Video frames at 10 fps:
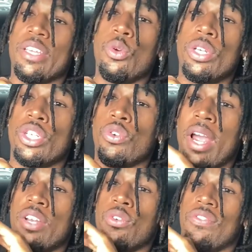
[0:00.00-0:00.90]
You just trying
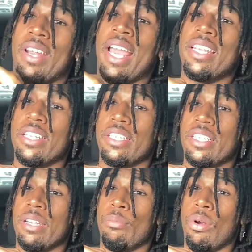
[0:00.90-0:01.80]
to do for that little
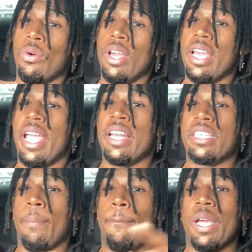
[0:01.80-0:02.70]
shit, bro. And it's
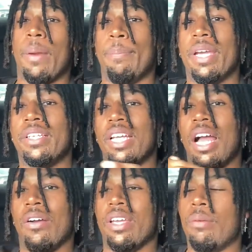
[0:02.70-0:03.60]
a bigger picture
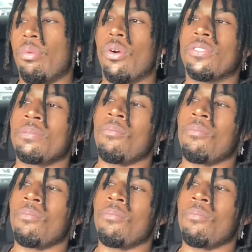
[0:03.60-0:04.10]
out here, bro.